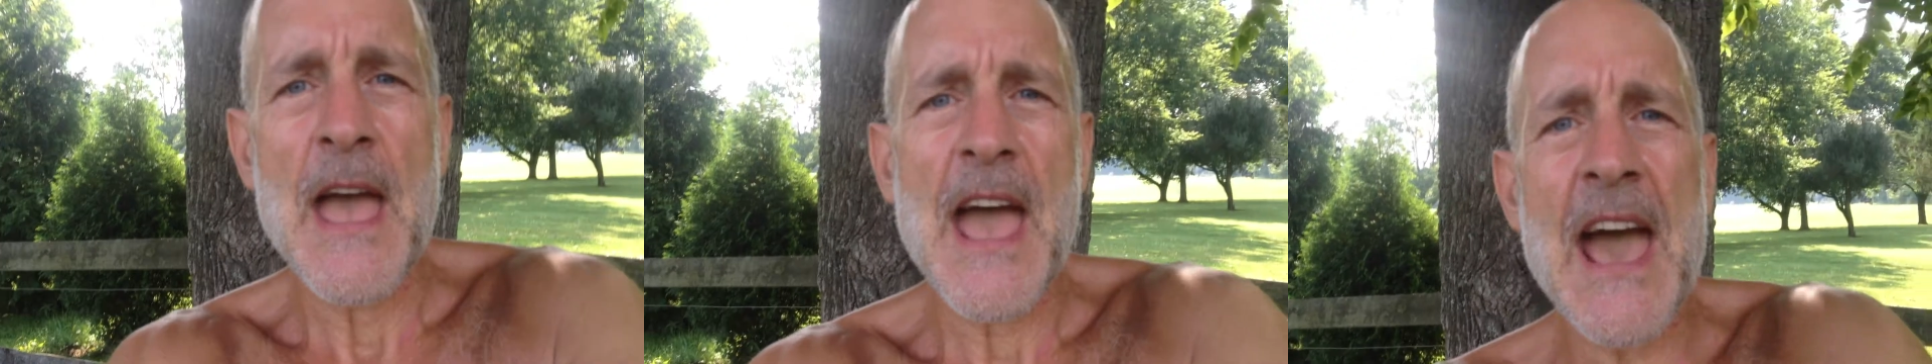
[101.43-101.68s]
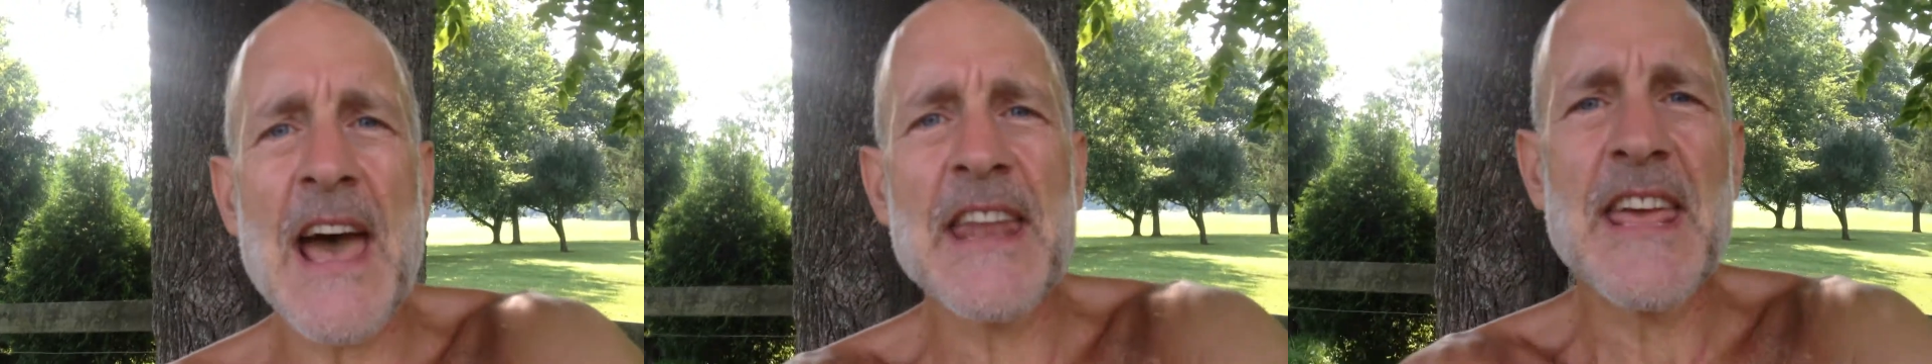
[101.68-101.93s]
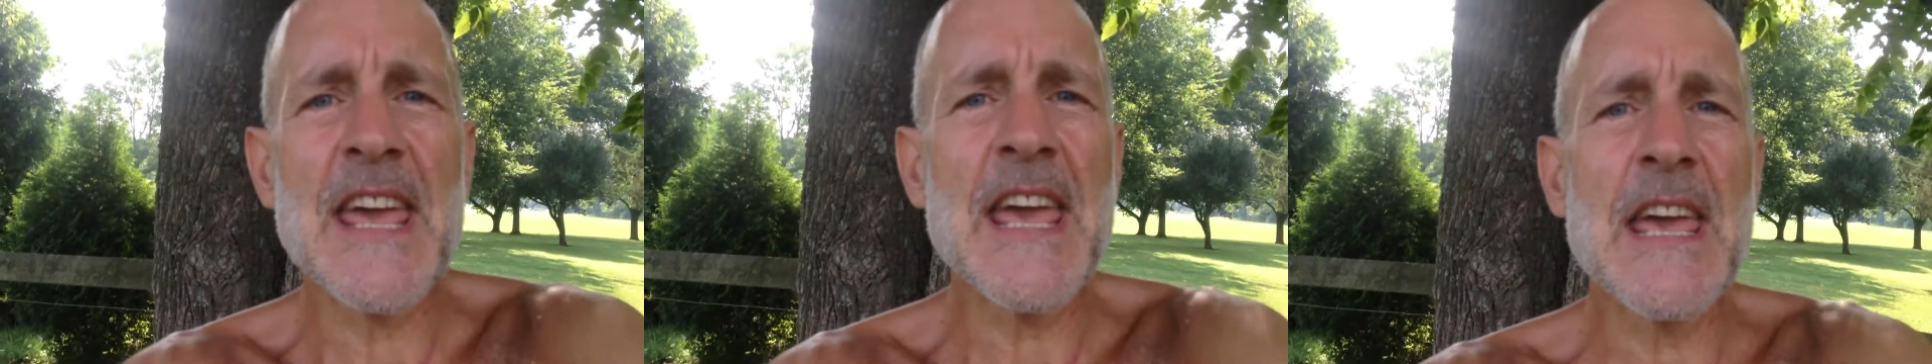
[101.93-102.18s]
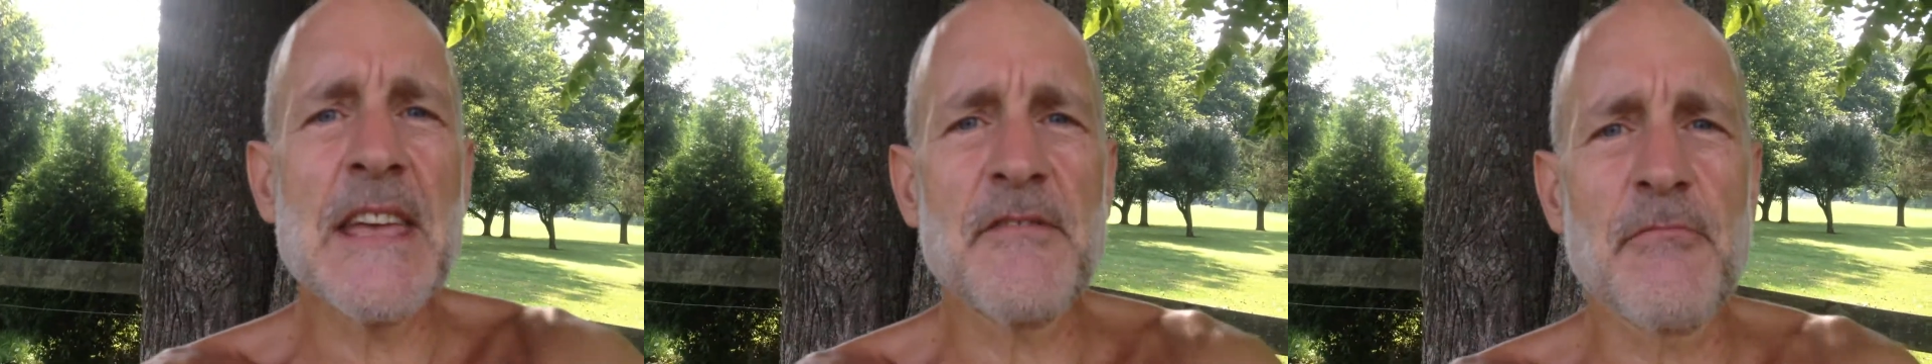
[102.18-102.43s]
and
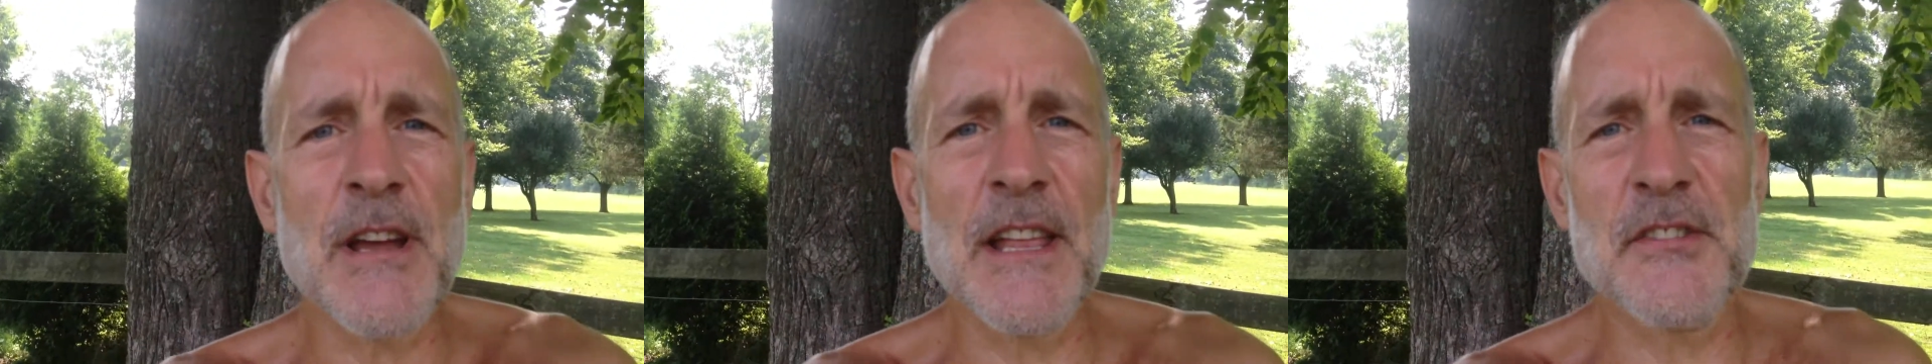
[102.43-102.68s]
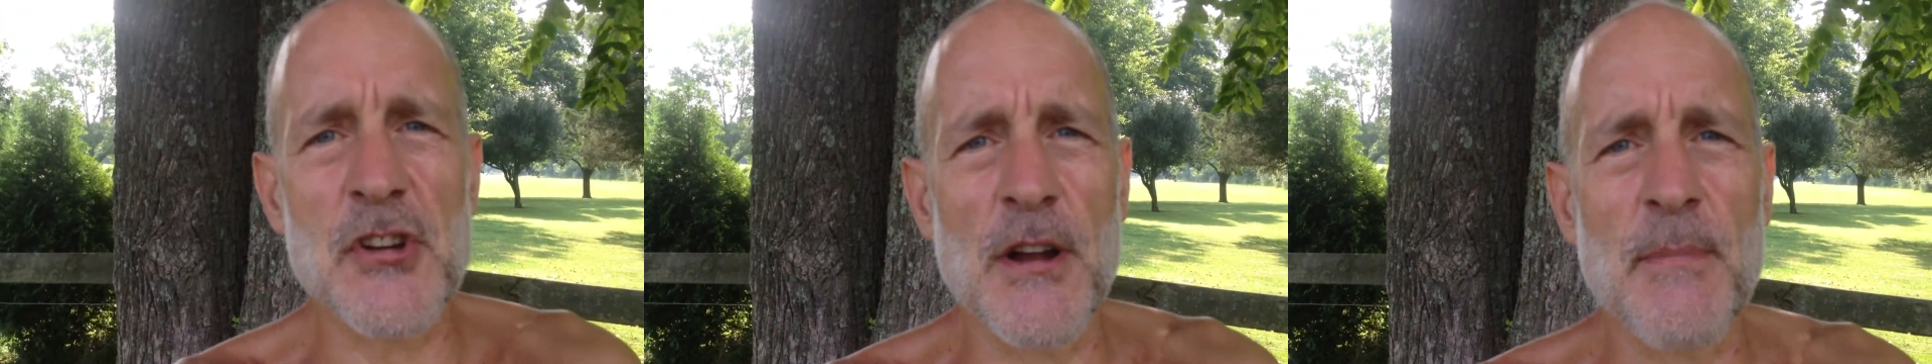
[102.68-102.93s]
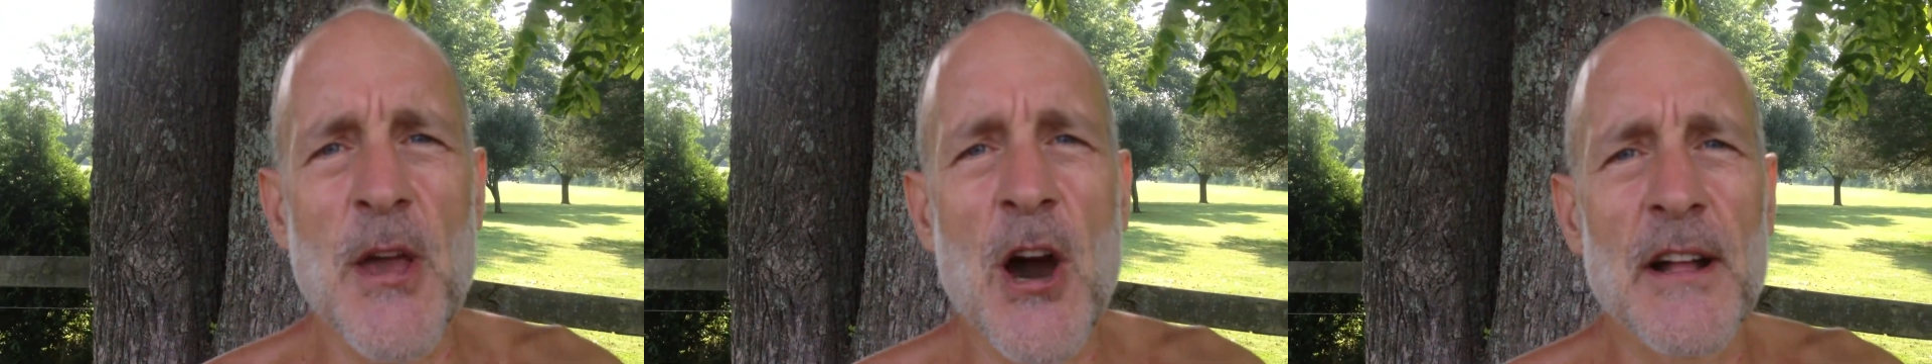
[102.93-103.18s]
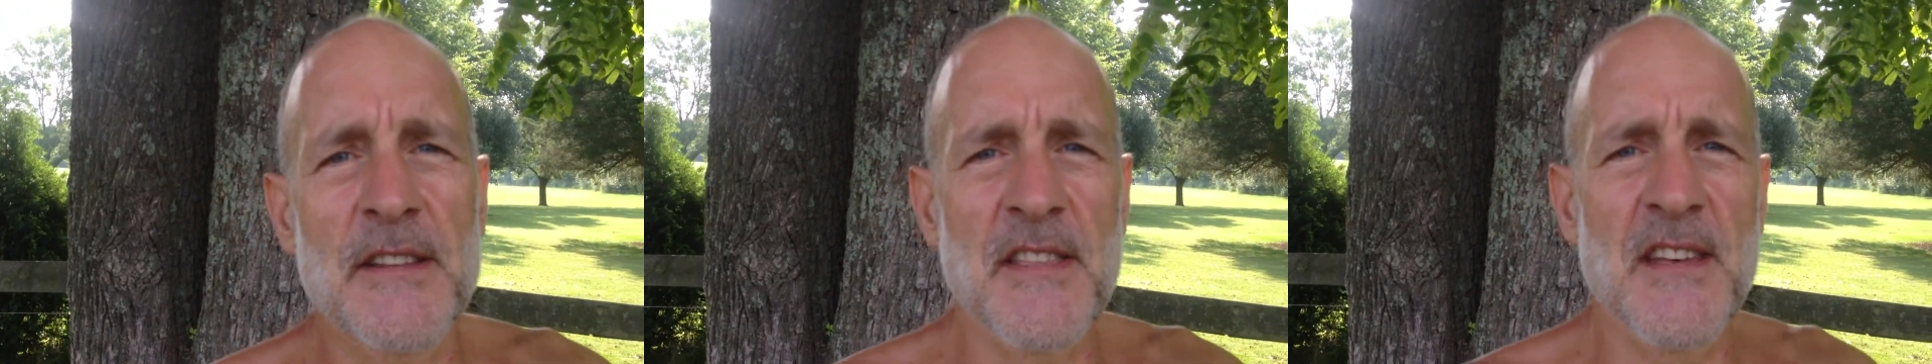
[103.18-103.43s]
he really turned me
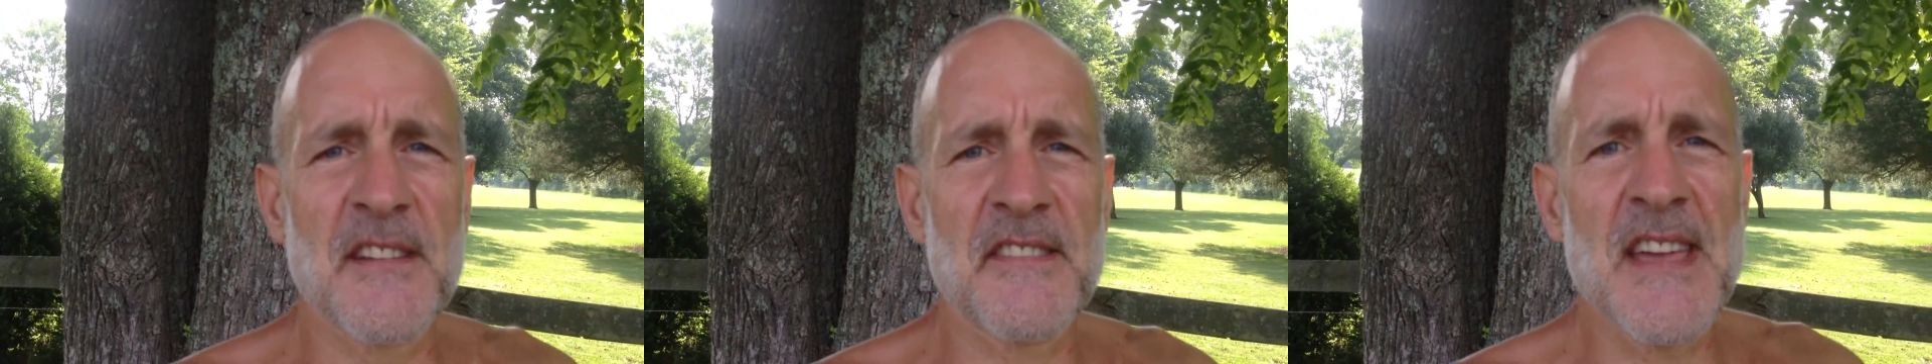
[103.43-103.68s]
on to this.